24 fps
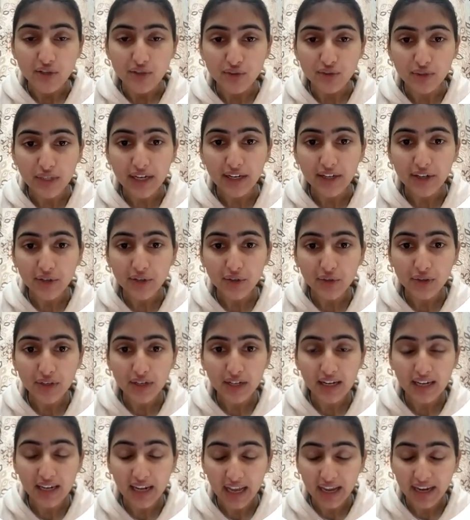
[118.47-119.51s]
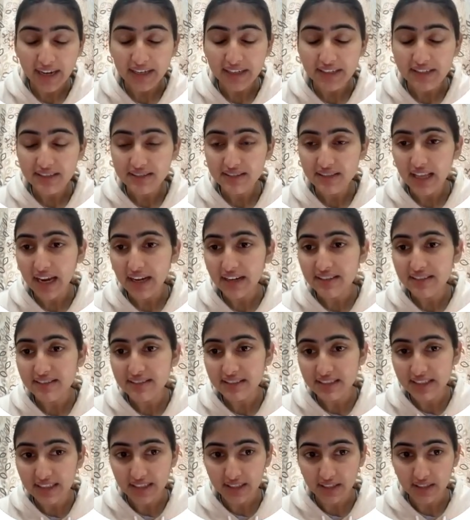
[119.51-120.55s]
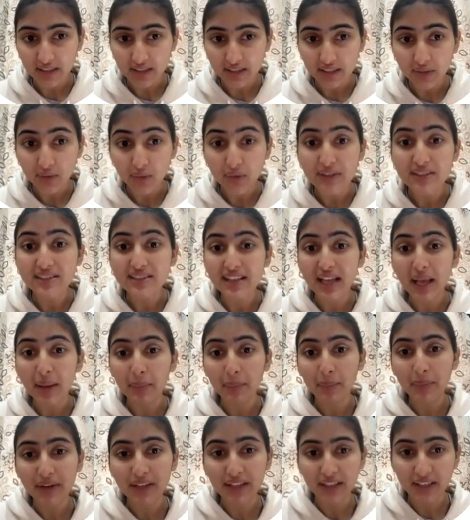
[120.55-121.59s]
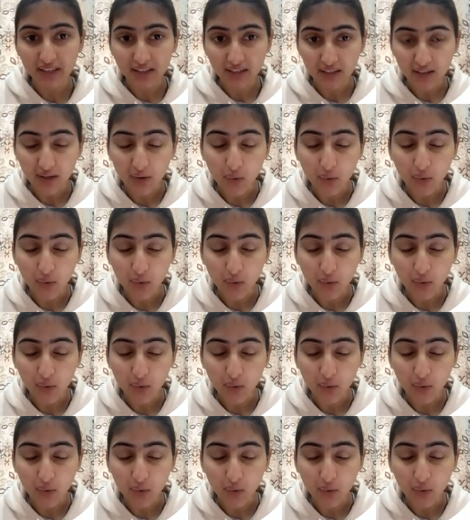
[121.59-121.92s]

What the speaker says: so that your clients can see that what's happening,